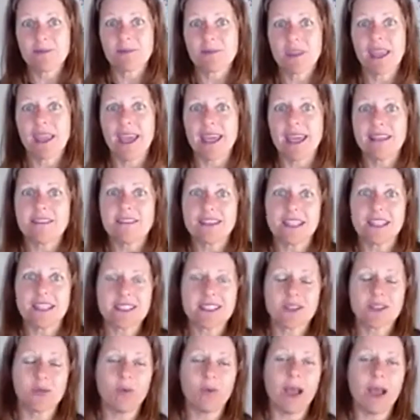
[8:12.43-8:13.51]
and
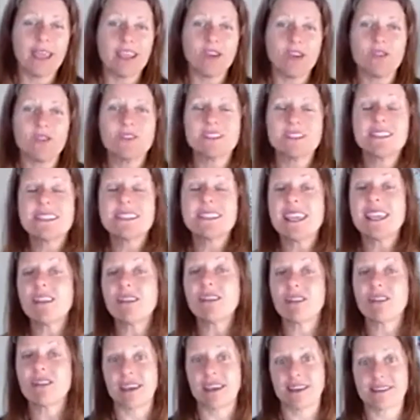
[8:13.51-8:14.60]
it's the way you see
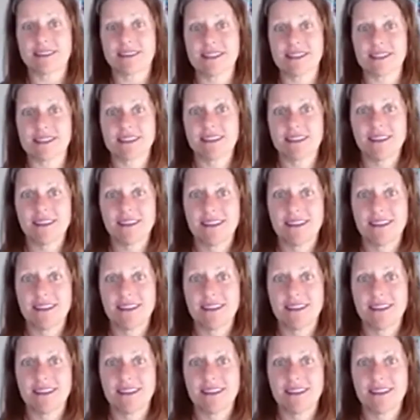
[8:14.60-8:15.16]
things.